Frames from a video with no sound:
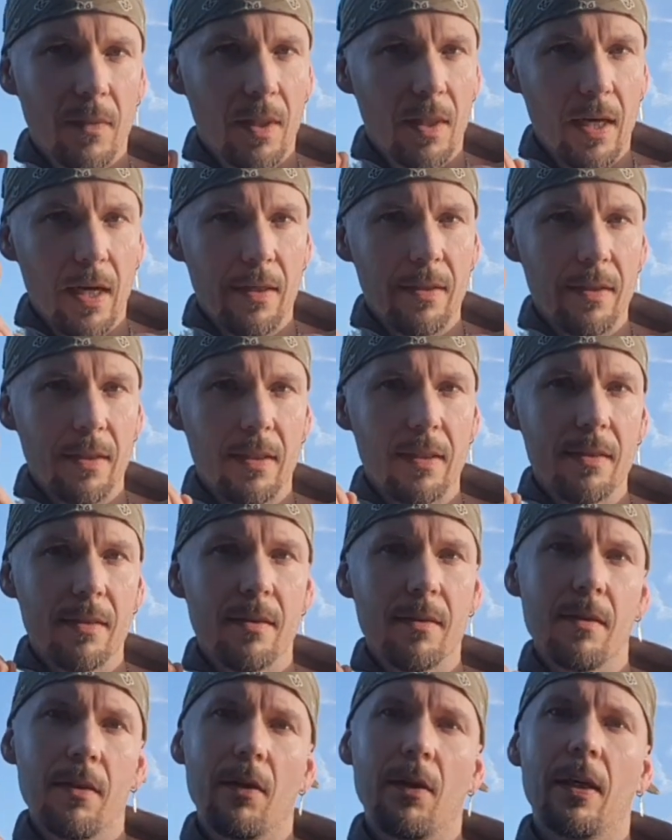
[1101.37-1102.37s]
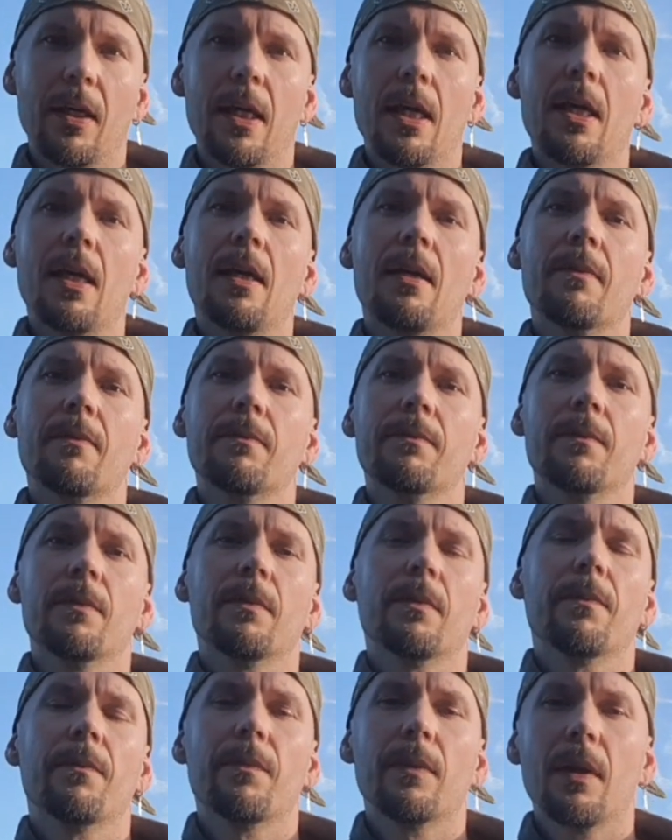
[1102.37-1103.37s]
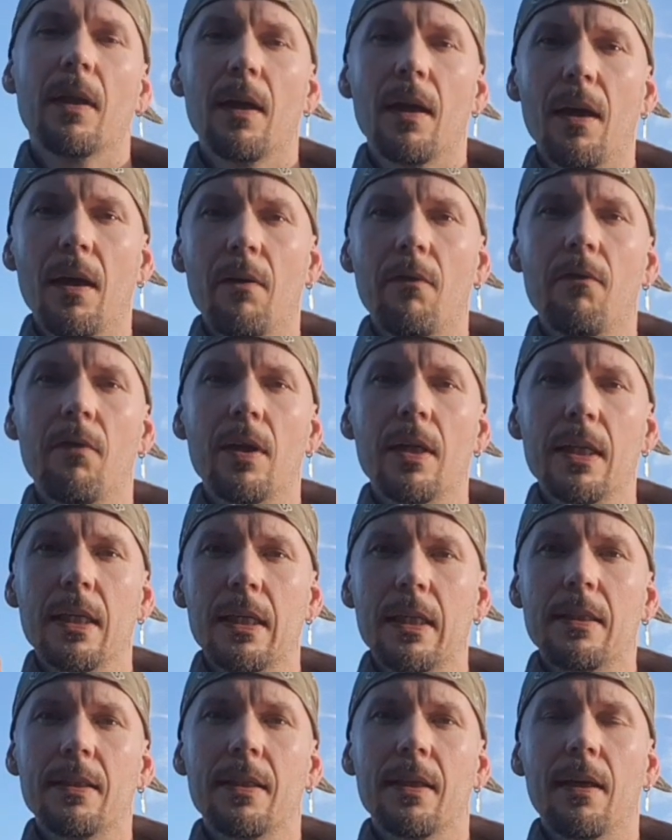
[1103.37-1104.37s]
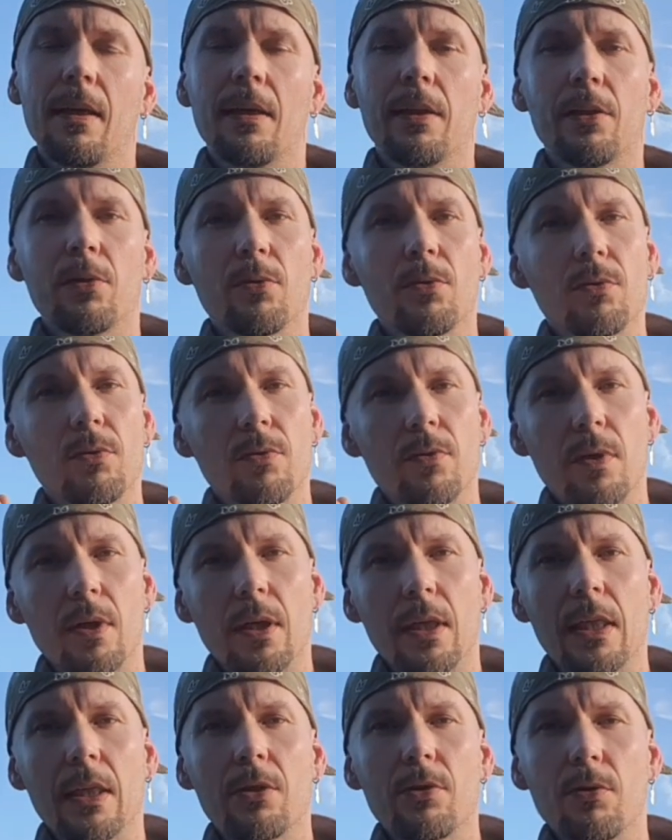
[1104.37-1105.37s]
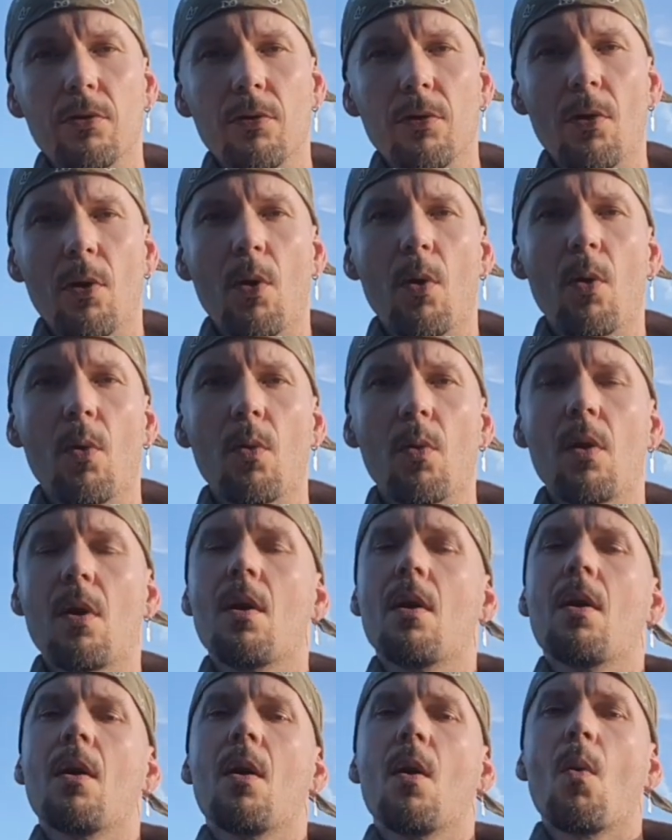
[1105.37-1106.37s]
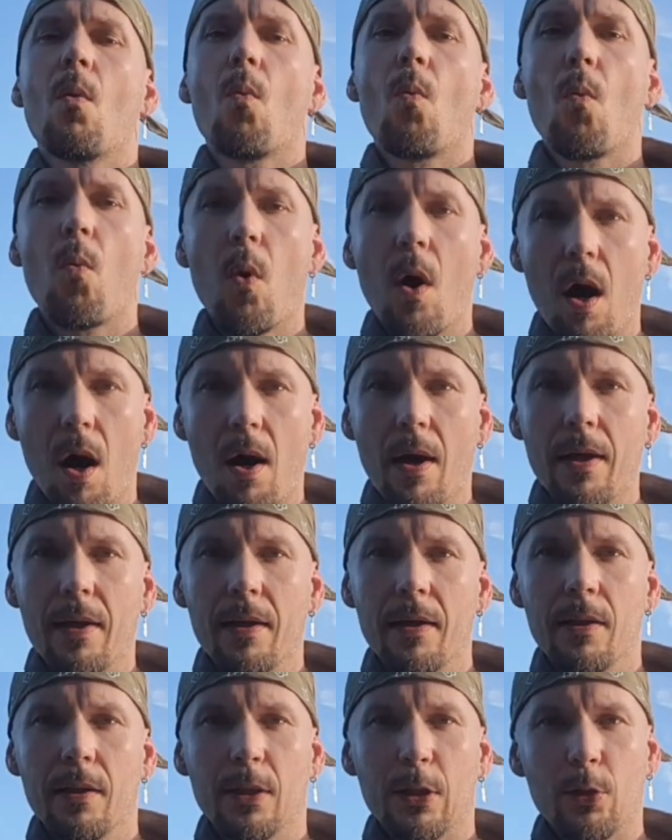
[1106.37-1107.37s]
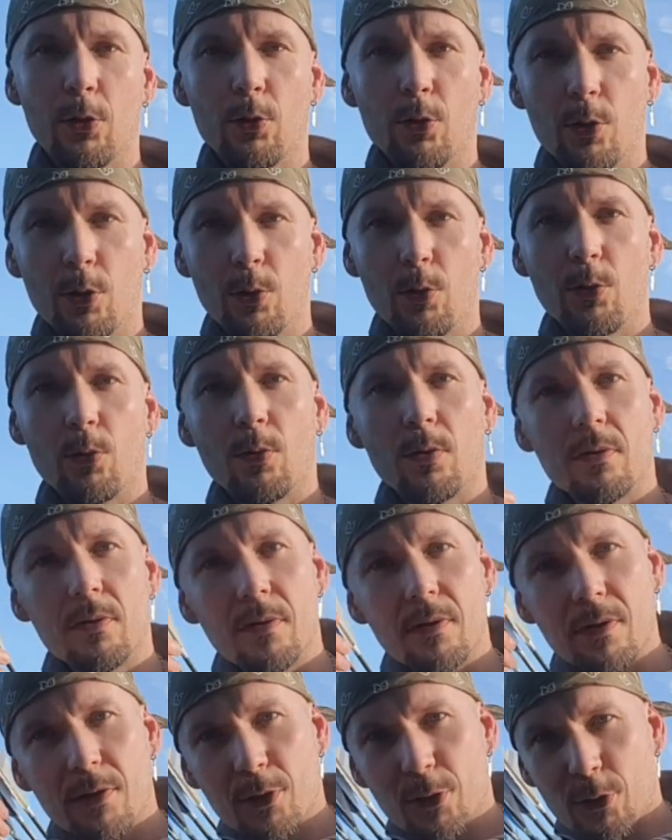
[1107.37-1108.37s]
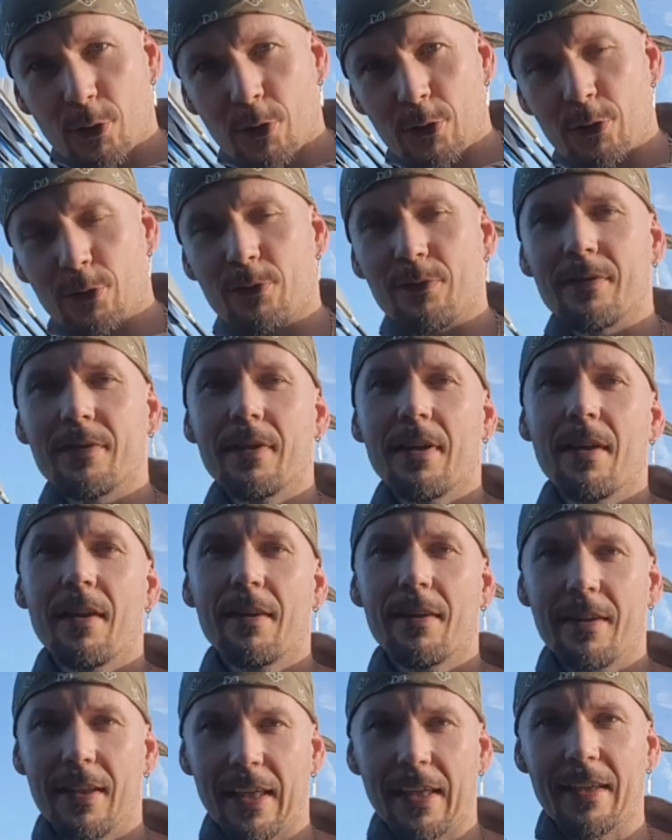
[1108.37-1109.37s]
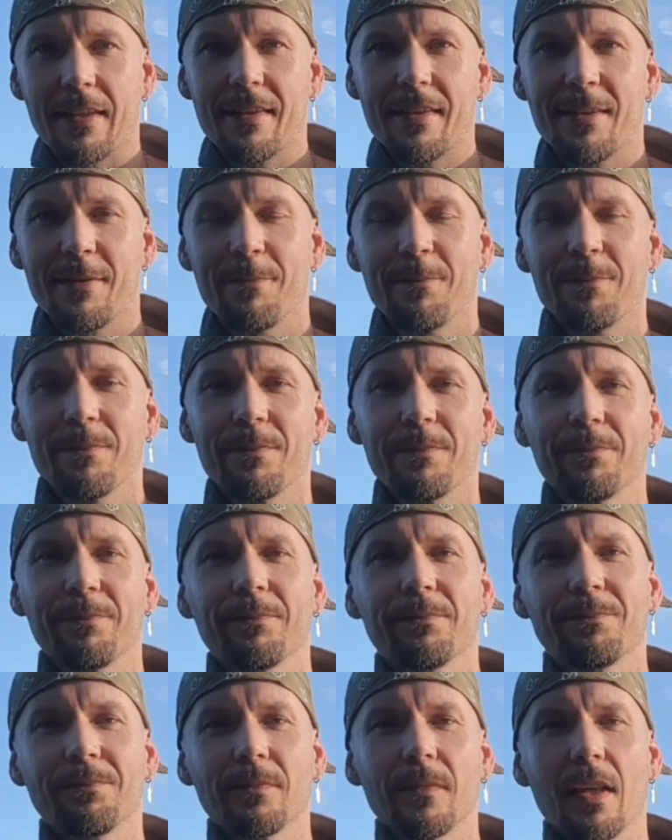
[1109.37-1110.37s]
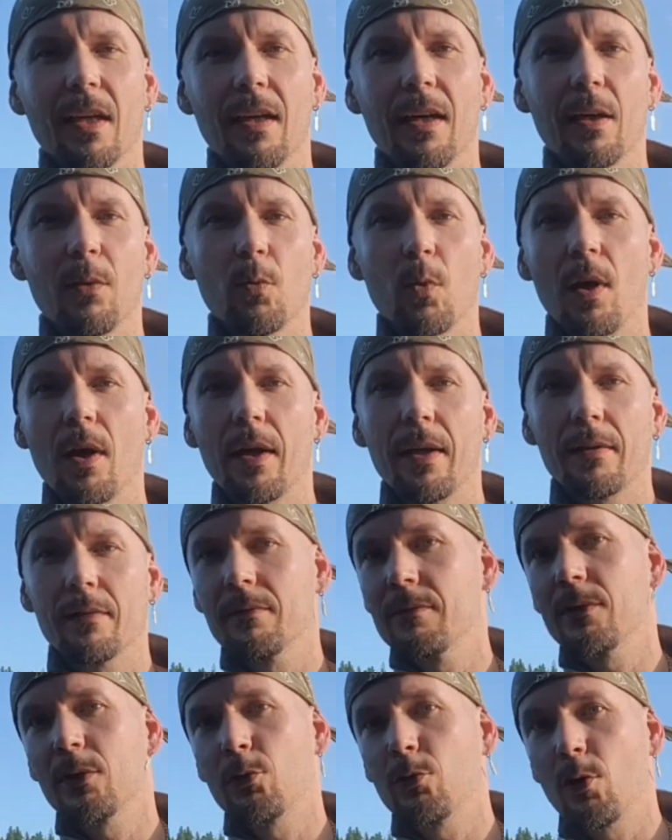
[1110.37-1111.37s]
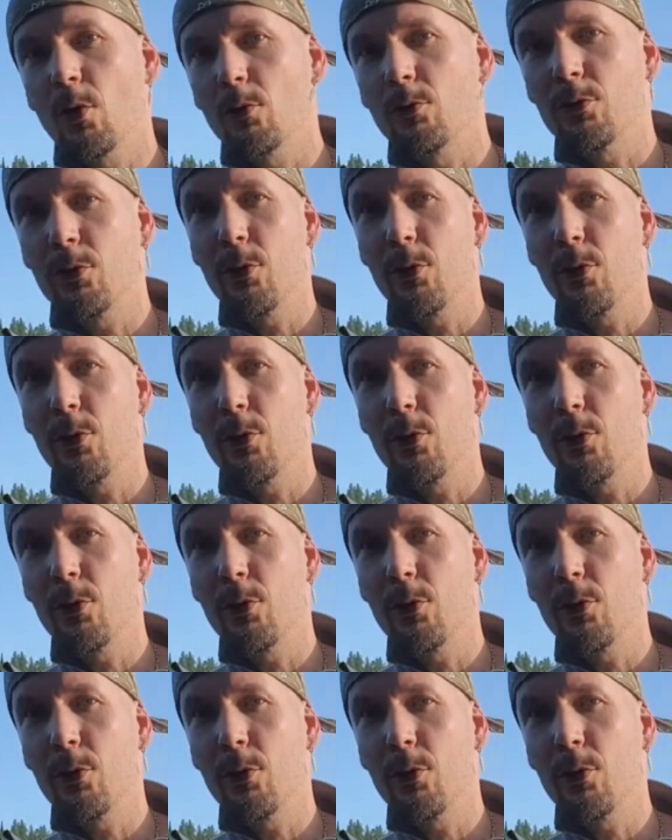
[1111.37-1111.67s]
That is the key. Every detail you need to know why you do certain things and why you don't